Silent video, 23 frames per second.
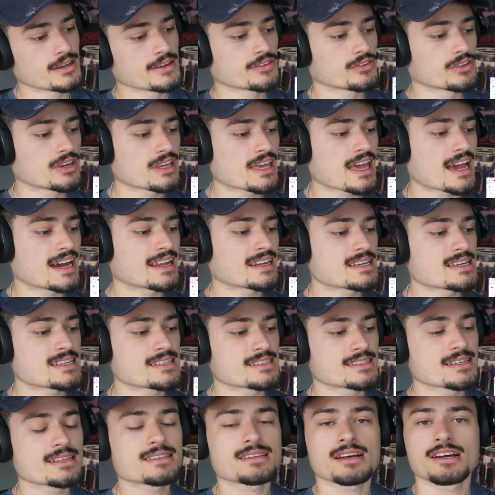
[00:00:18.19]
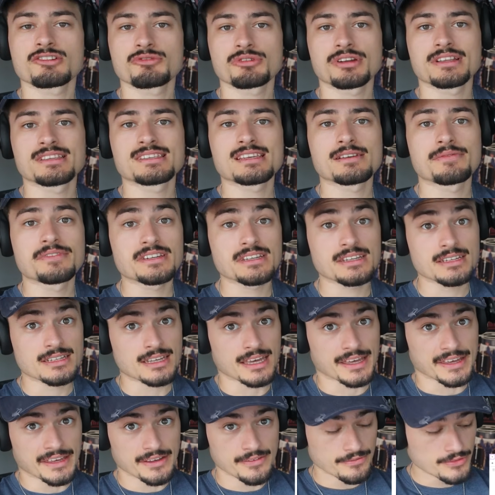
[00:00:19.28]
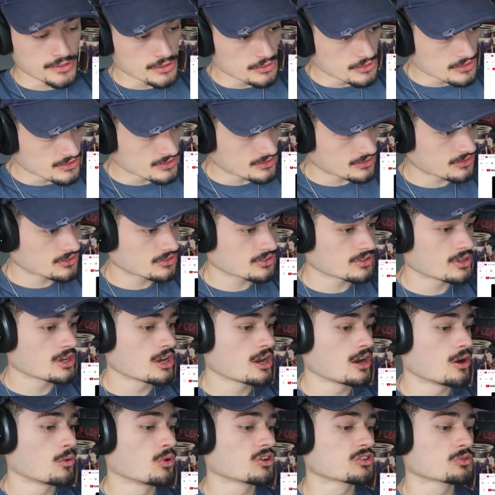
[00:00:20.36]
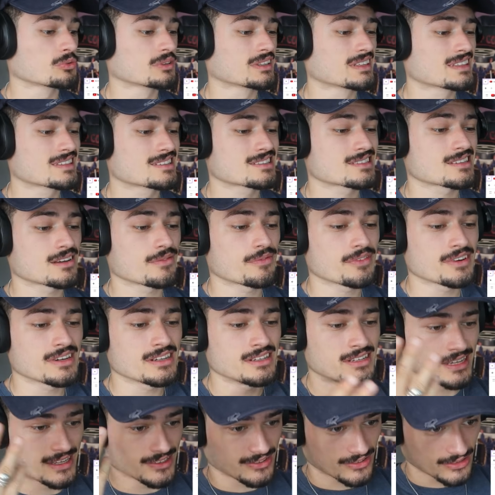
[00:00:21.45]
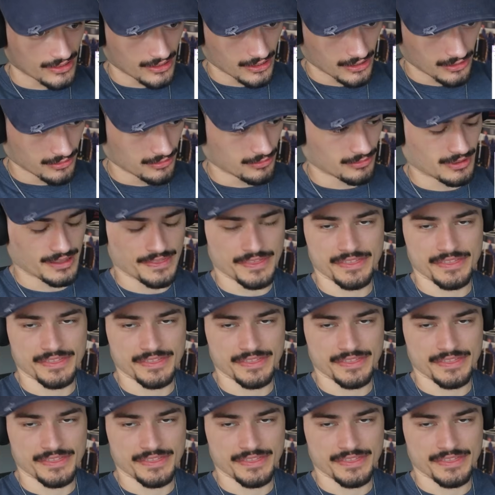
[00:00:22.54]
Sitting at 617k views, was released 7 days ago.